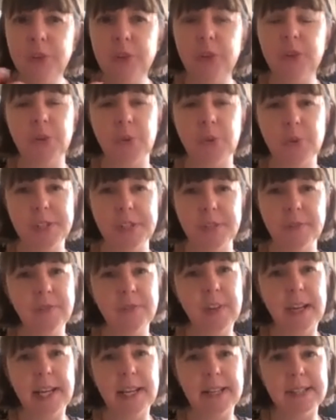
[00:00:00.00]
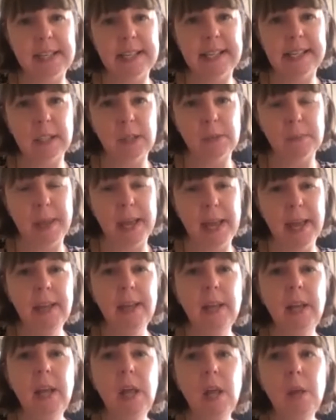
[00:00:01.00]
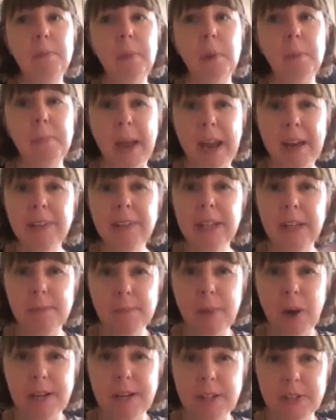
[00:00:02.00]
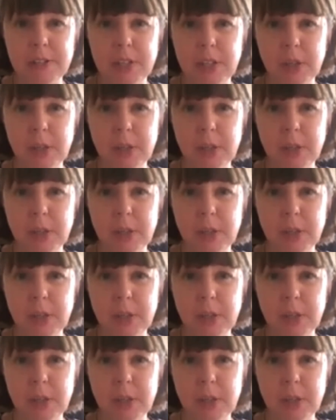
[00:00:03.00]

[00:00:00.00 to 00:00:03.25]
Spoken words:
the thoughts and feelings a little bit, but bearing in mind that